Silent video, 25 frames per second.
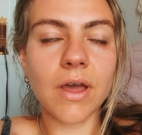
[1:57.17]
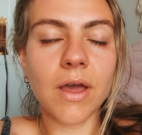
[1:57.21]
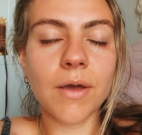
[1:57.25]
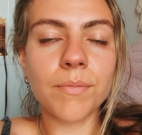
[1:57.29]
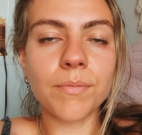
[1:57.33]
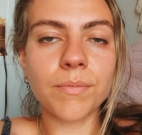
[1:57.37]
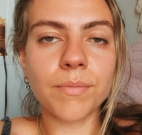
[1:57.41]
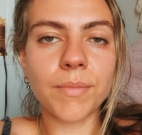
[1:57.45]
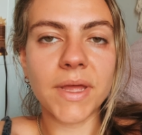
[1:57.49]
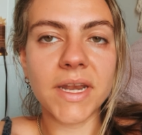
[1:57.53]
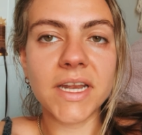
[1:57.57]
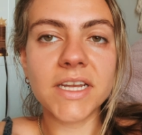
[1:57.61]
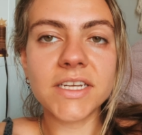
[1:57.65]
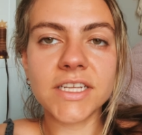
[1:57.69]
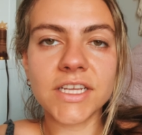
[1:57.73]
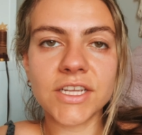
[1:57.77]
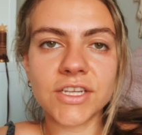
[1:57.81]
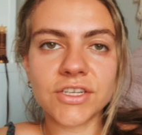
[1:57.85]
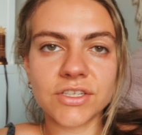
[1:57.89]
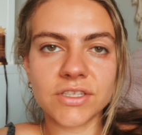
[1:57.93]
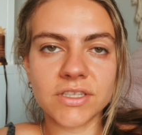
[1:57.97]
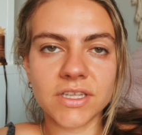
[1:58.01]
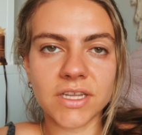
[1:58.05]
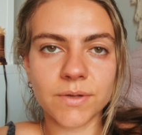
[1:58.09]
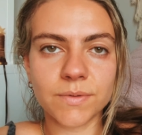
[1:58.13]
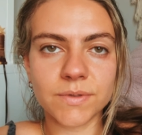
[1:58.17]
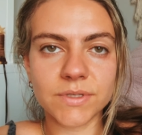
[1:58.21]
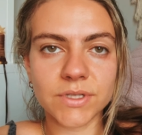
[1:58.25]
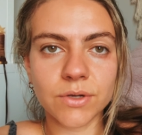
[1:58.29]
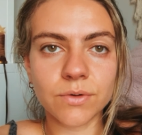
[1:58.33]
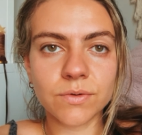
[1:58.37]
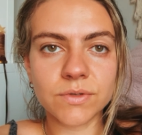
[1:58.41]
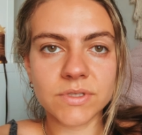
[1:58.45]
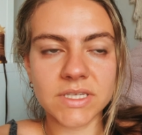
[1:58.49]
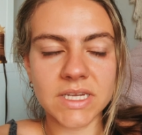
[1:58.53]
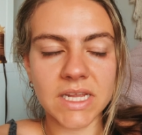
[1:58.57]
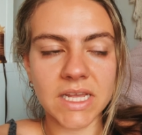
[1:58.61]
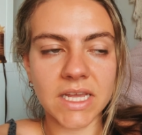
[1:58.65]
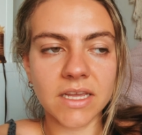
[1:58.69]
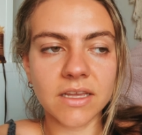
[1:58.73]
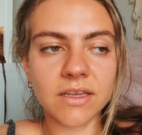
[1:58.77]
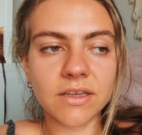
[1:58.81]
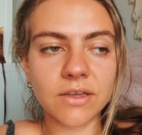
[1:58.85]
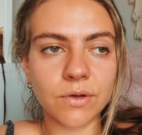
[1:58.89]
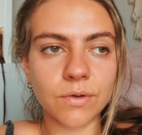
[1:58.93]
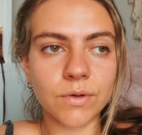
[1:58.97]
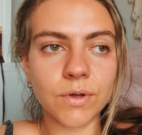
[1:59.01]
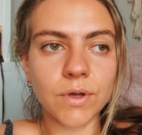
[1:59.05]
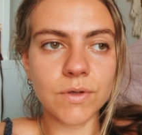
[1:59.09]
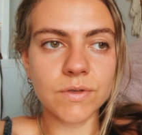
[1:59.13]
a meditation that I was
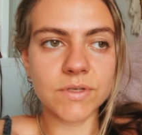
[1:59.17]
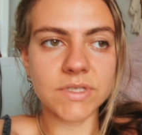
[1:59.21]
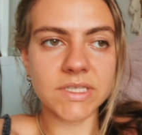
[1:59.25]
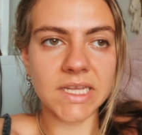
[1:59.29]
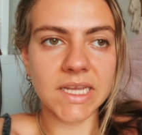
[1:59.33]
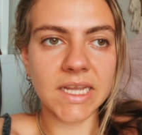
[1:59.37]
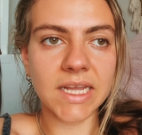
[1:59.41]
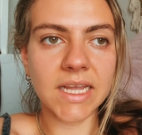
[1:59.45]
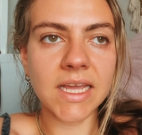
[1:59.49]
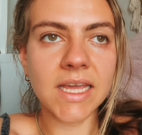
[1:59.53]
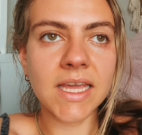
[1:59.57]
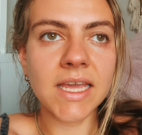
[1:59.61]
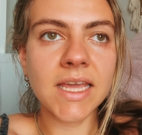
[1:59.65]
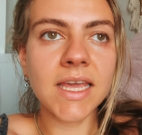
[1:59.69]
co-hosting,